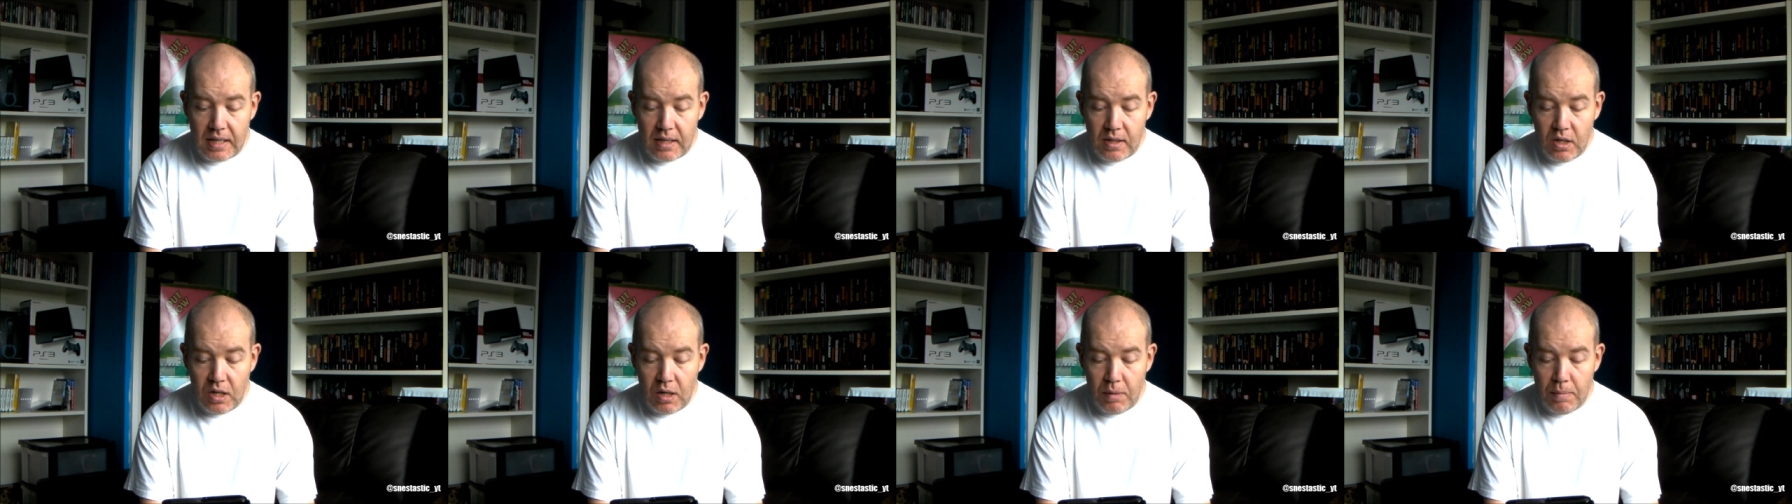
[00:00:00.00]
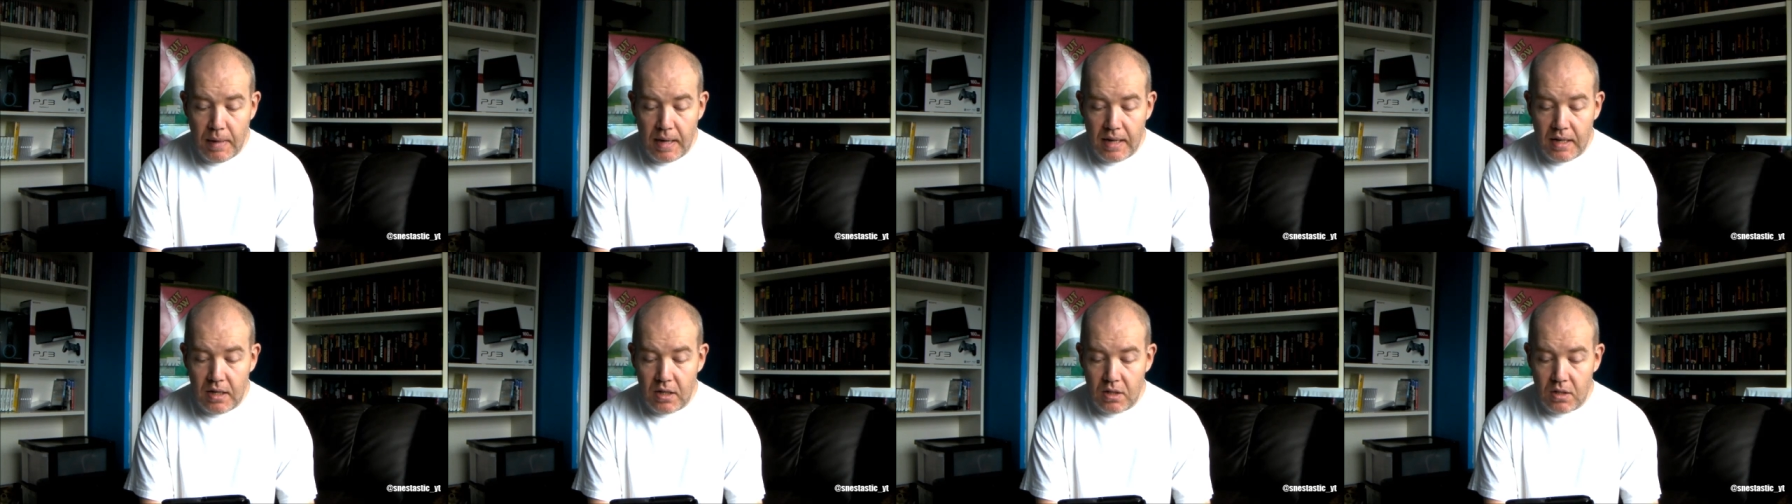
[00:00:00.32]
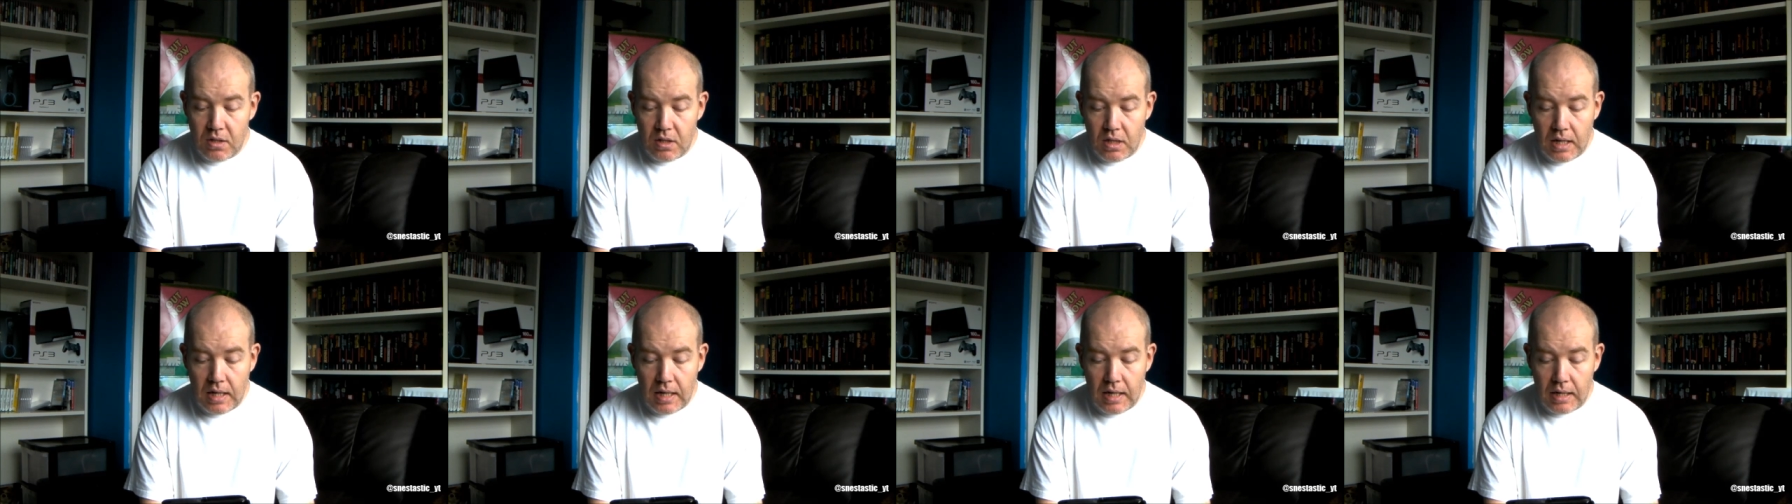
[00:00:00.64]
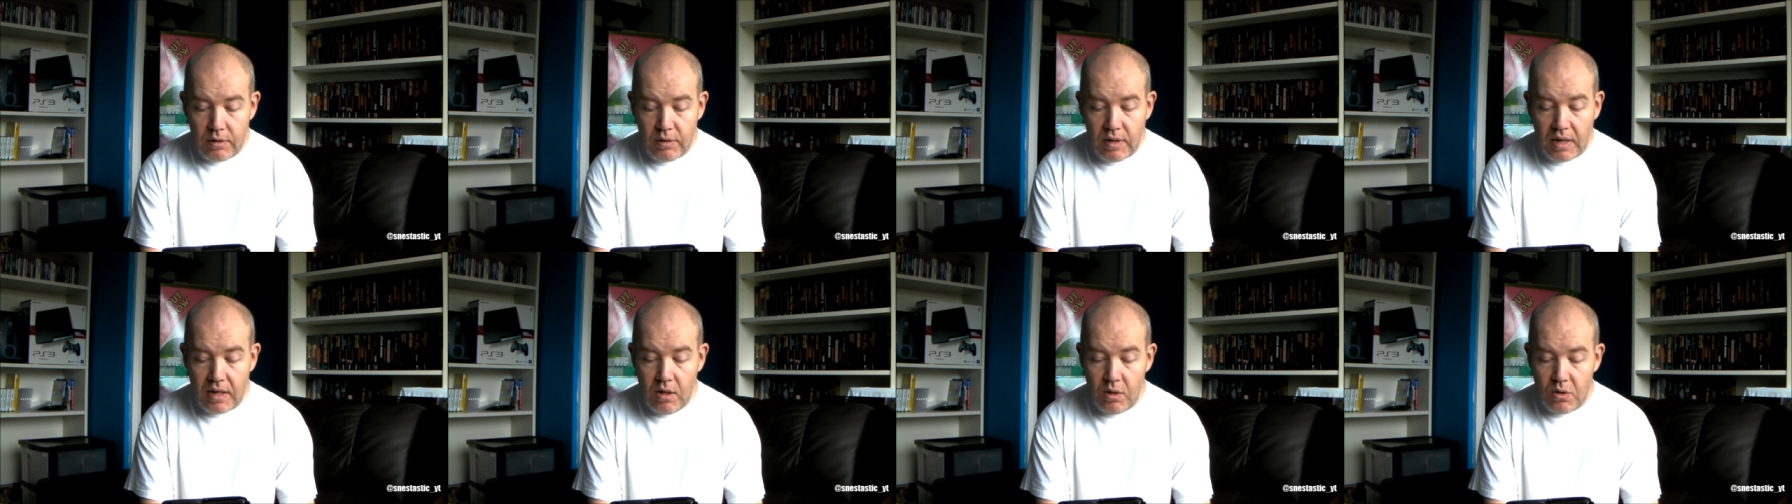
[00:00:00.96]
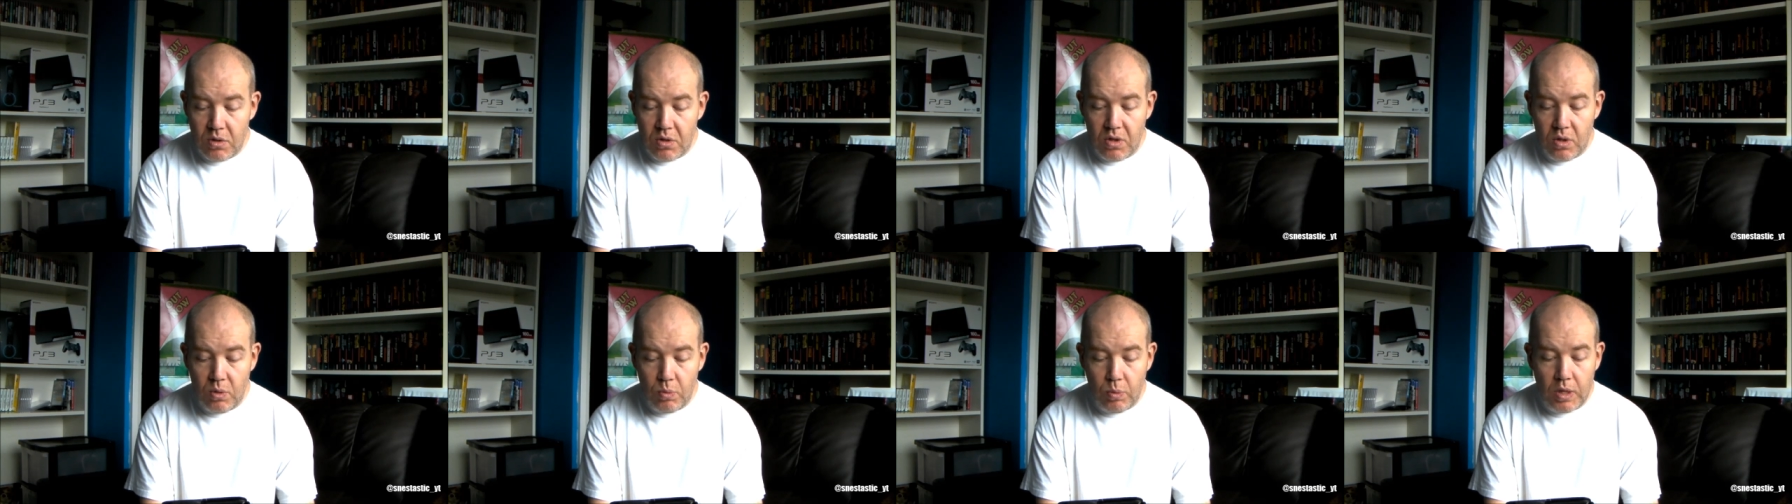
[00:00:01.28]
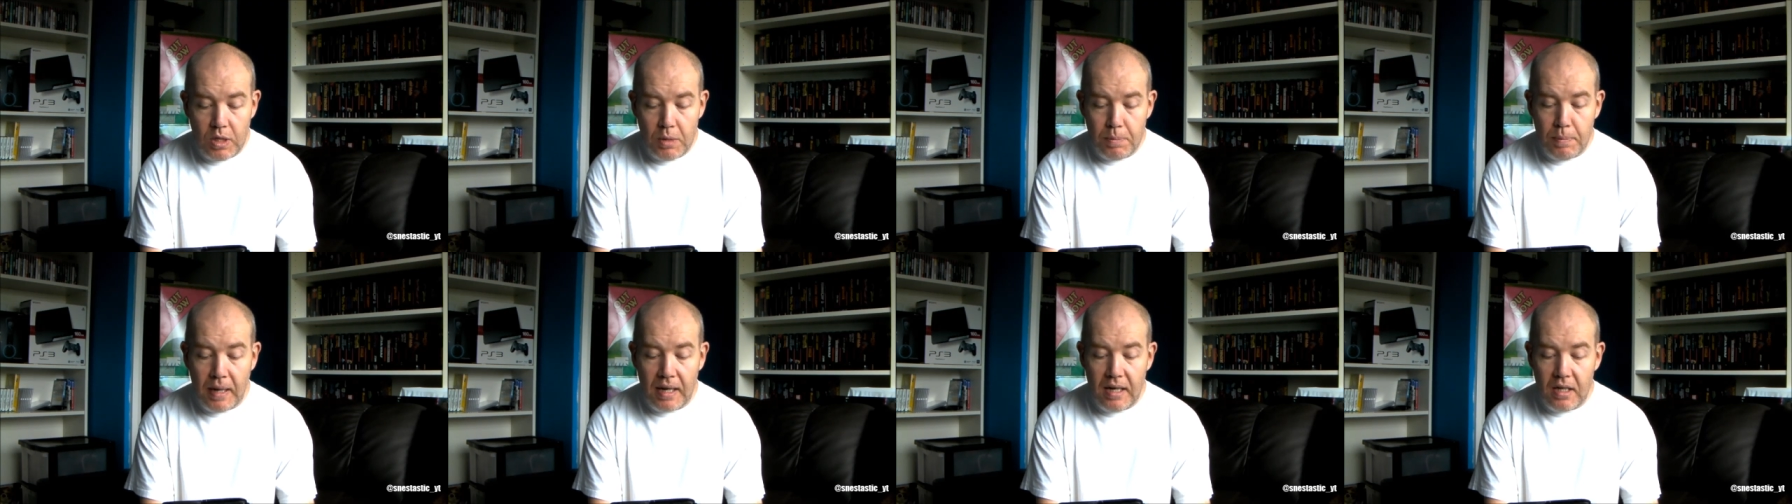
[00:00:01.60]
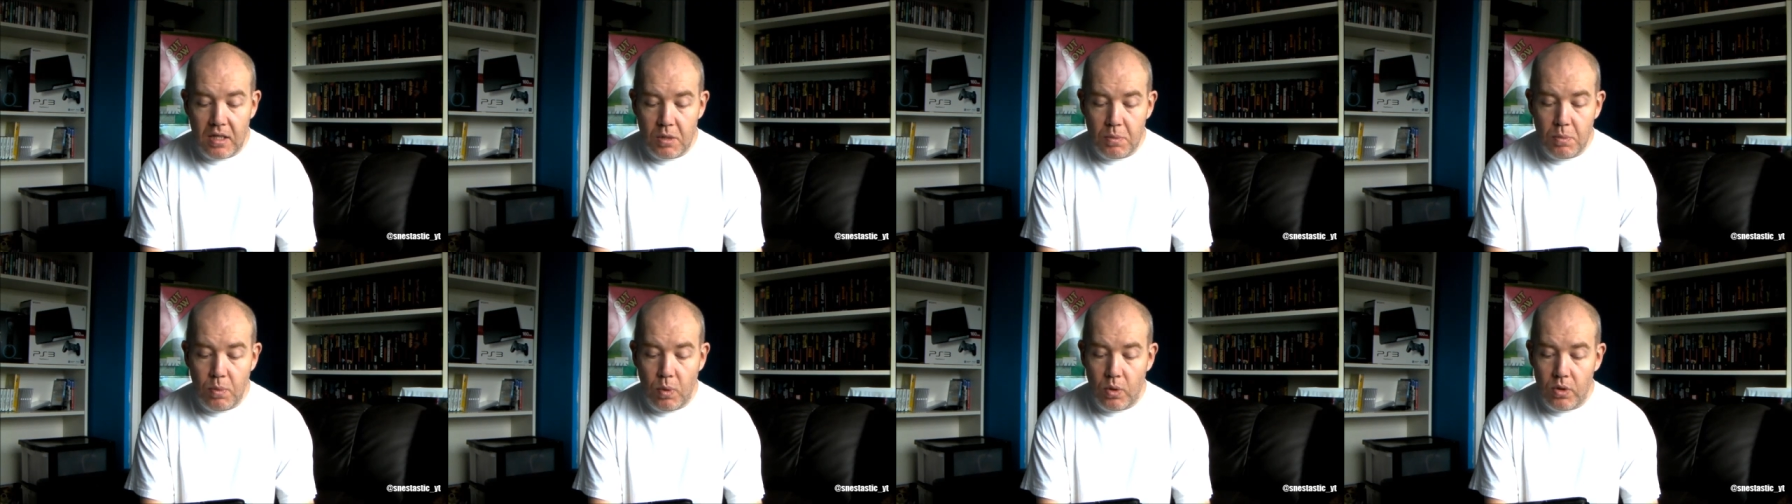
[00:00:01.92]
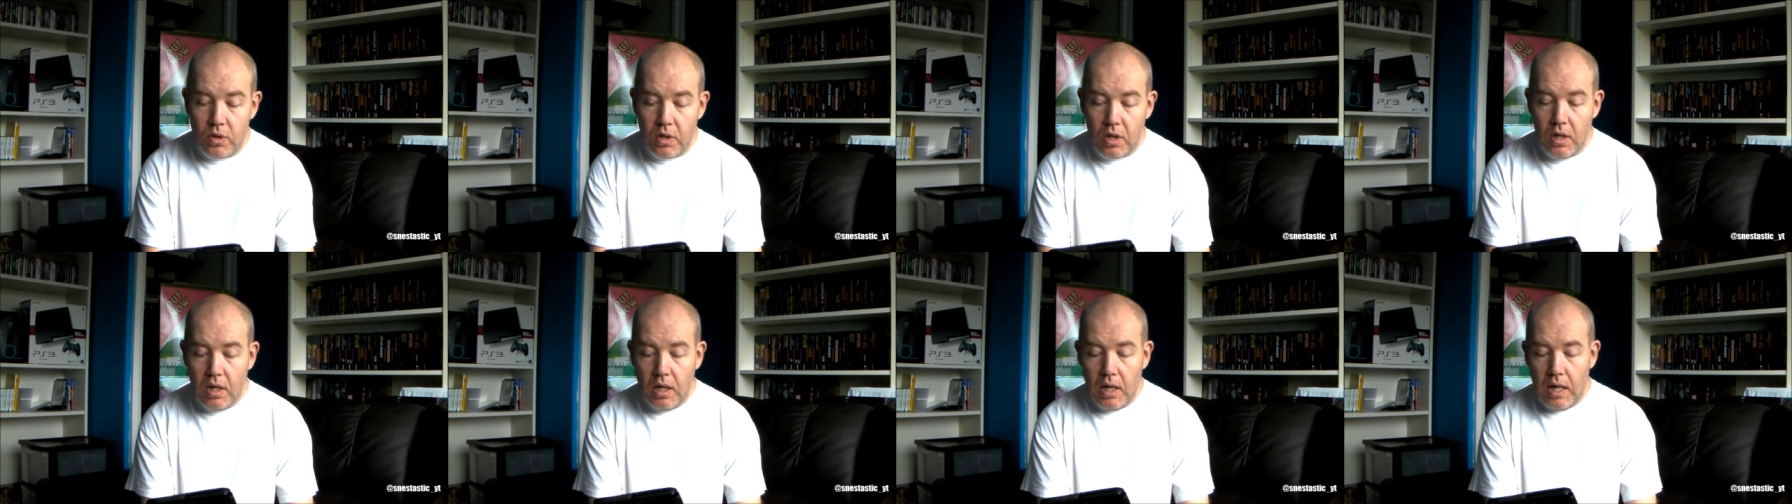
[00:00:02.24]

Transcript: It could have made us a great use of the Wii's balance board.